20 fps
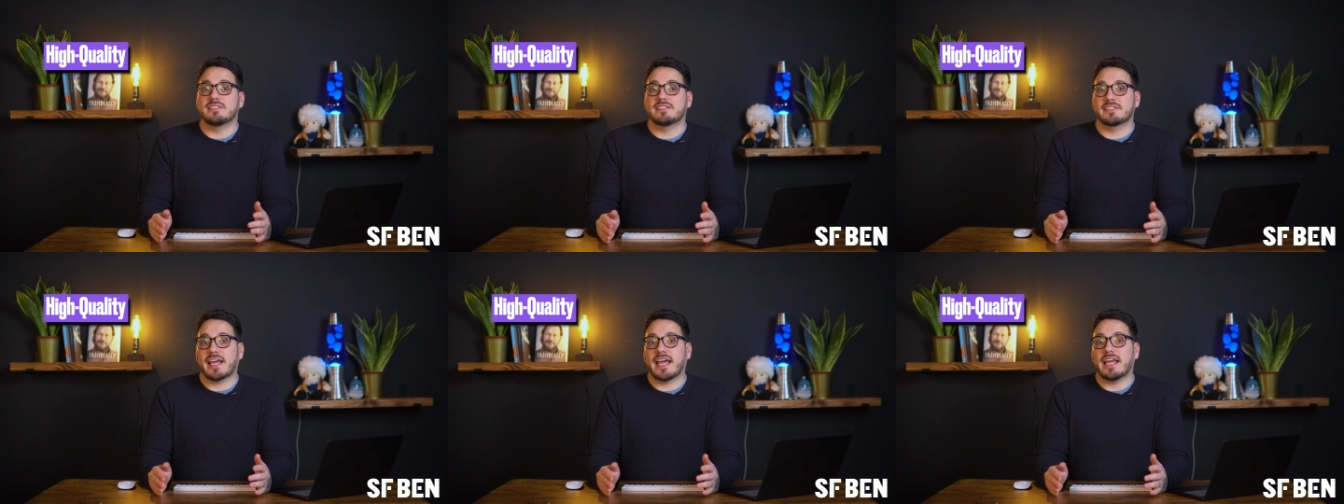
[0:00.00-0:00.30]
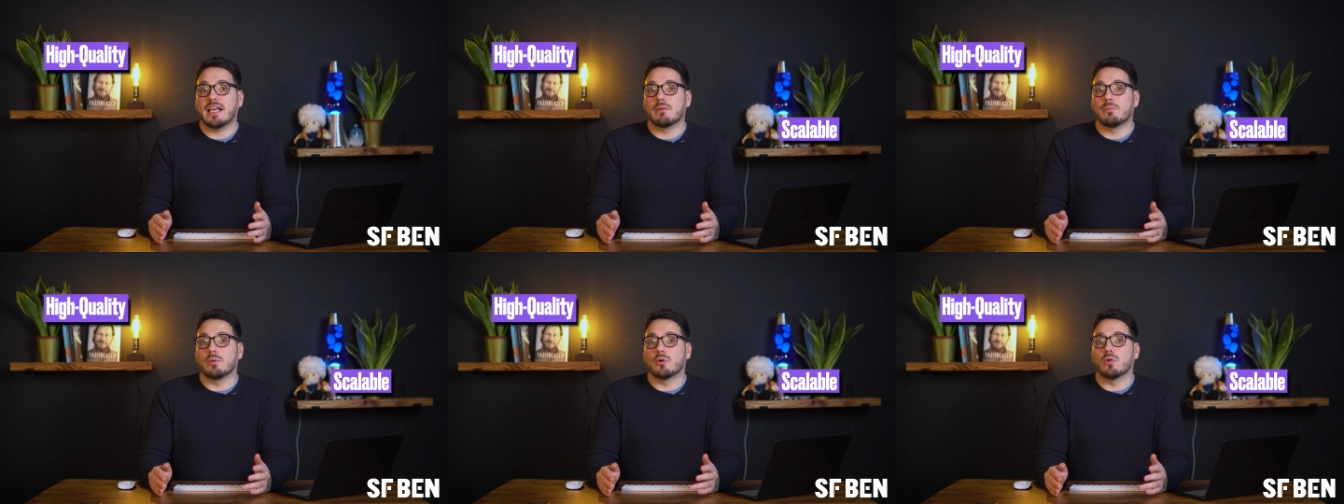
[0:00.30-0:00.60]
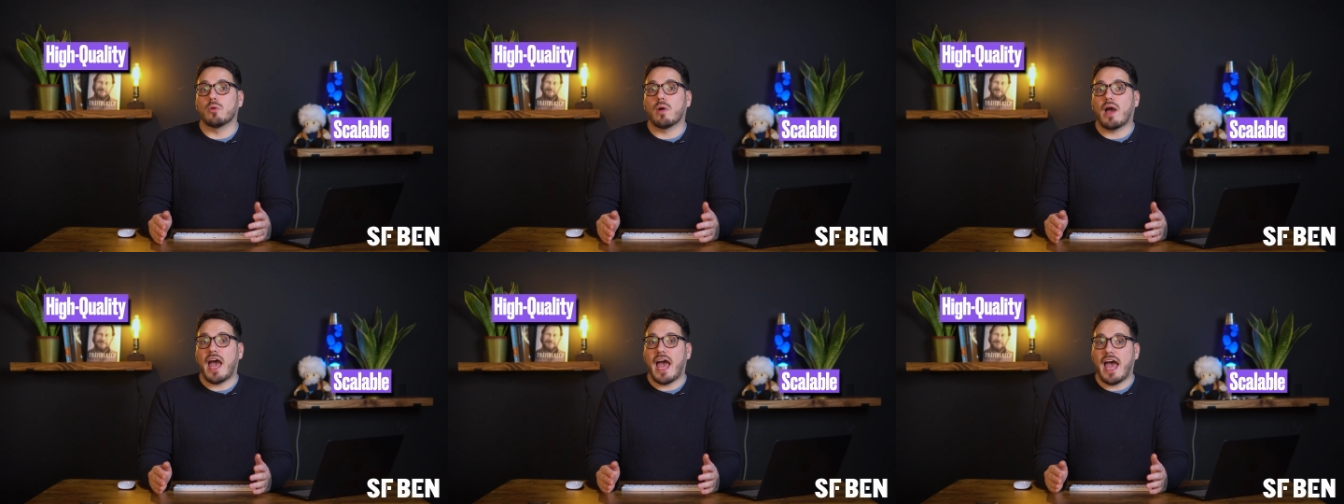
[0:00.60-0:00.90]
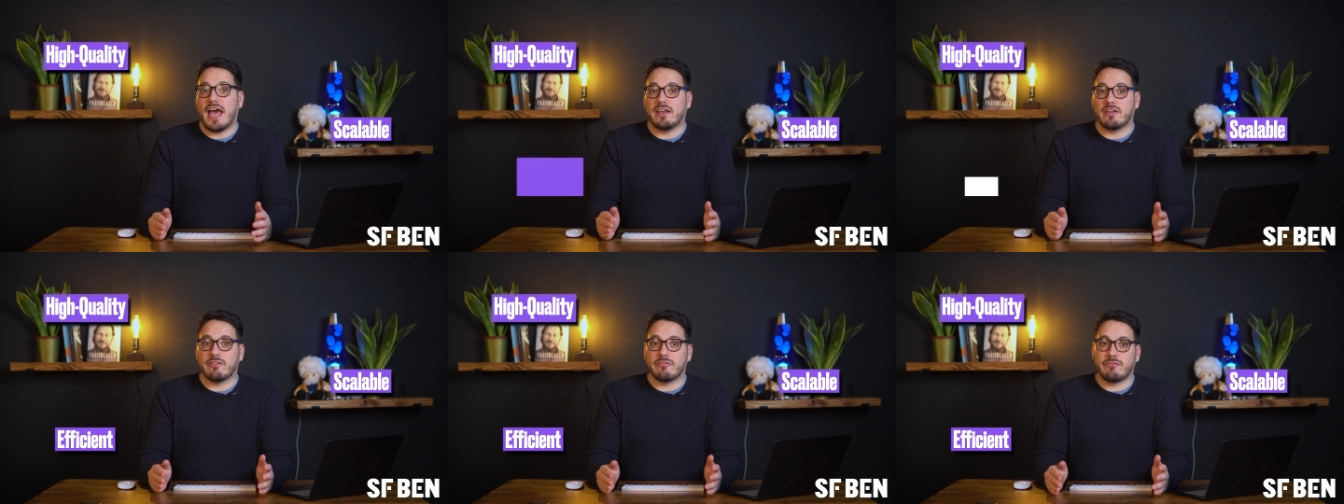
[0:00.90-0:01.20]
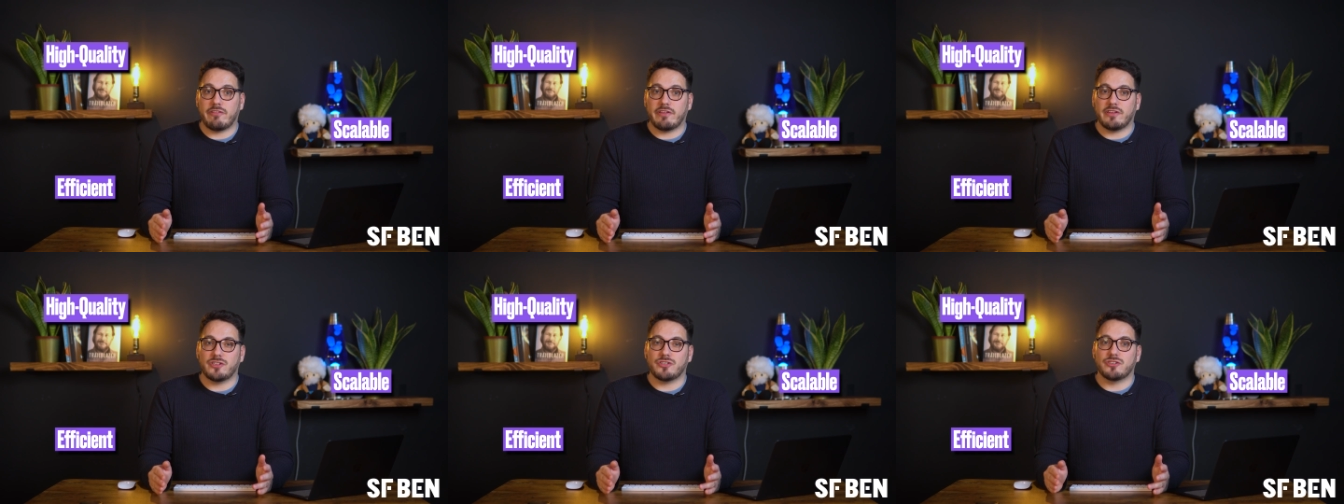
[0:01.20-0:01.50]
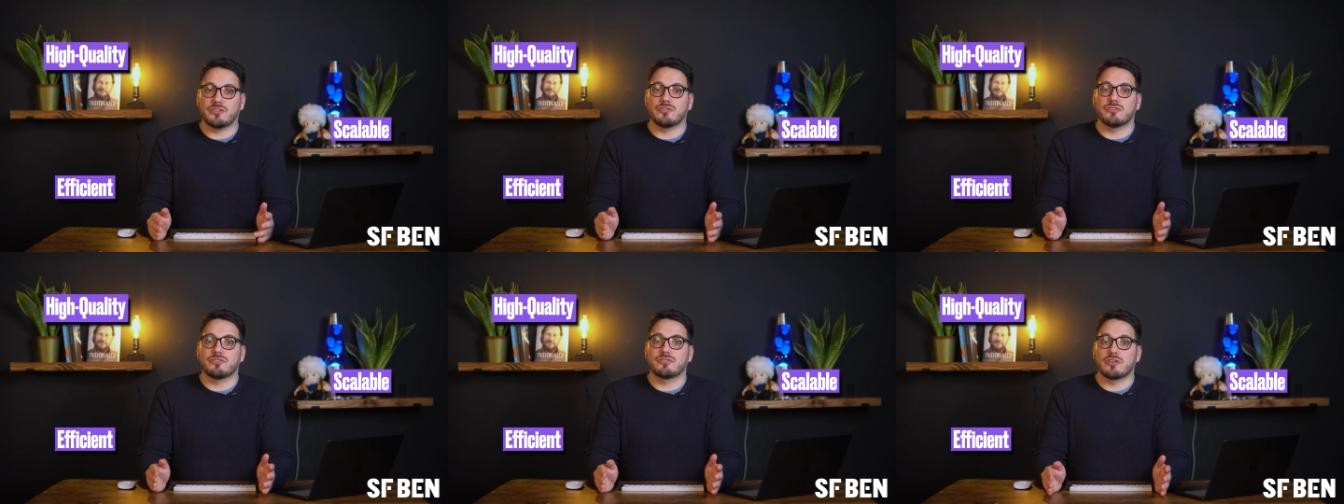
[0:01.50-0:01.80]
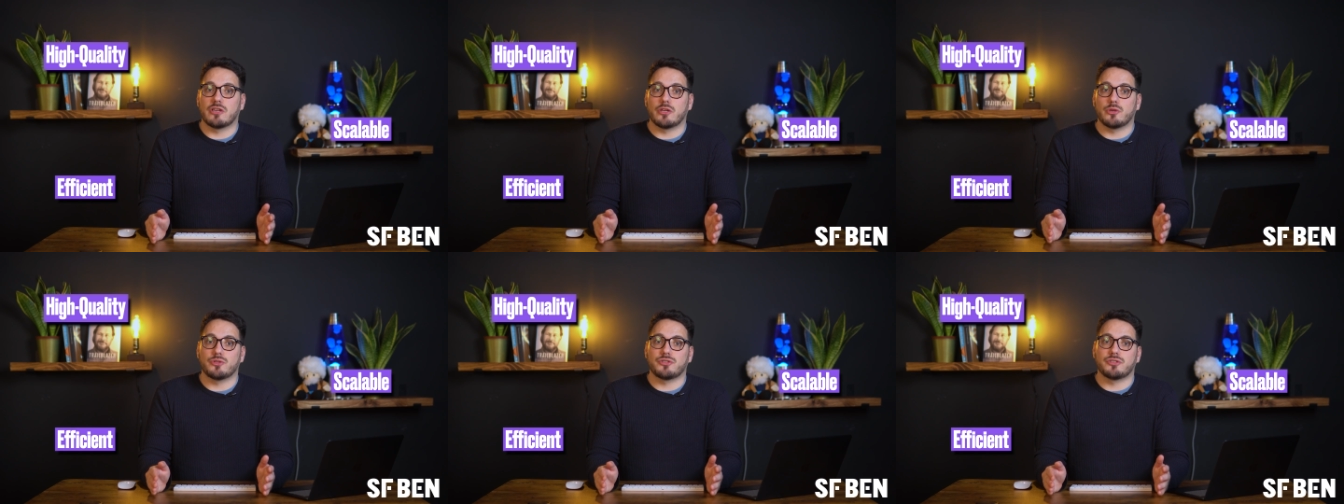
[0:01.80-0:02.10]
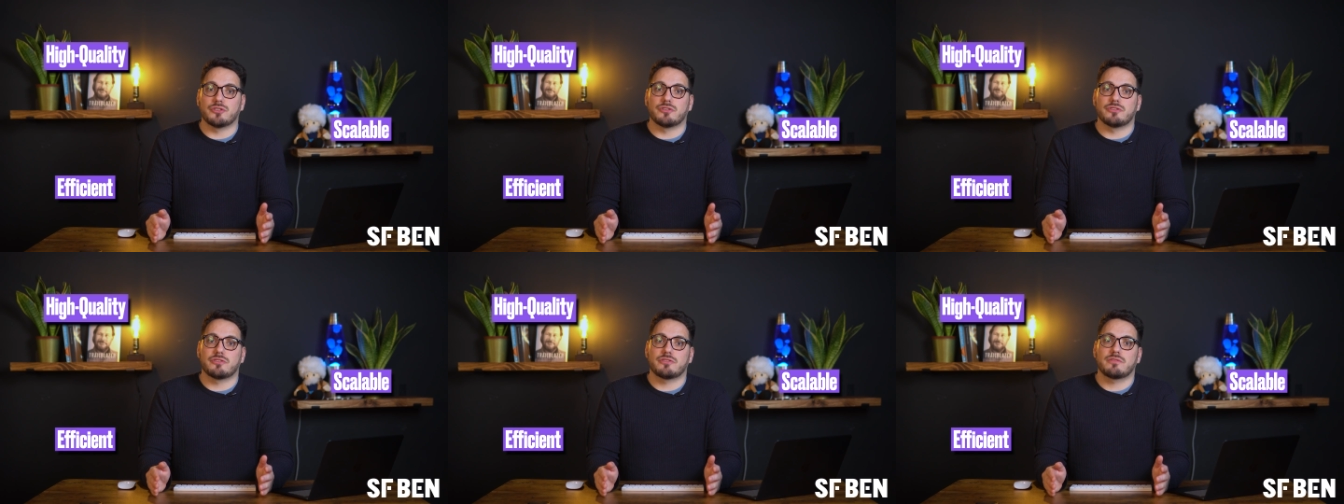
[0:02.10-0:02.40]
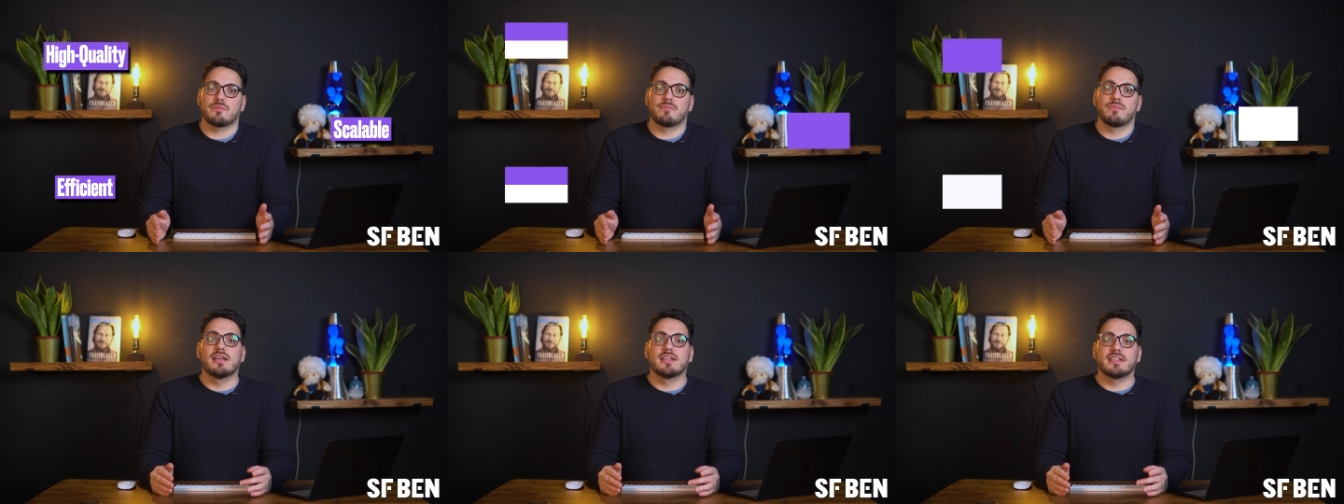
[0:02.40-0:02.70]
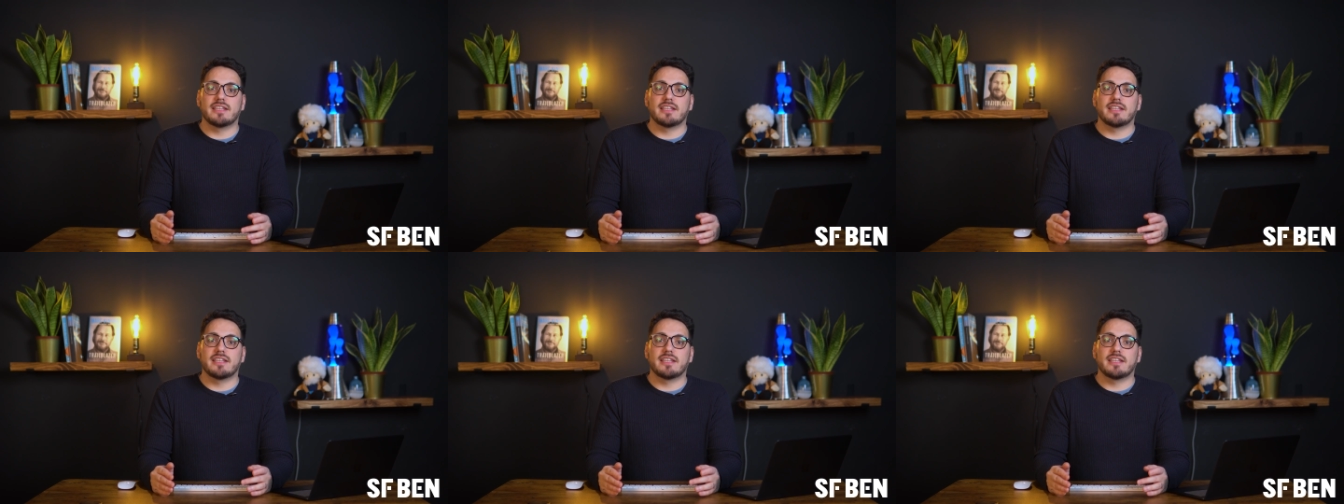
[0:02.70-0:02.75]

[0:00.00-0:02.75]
scalable, and efficient solutions.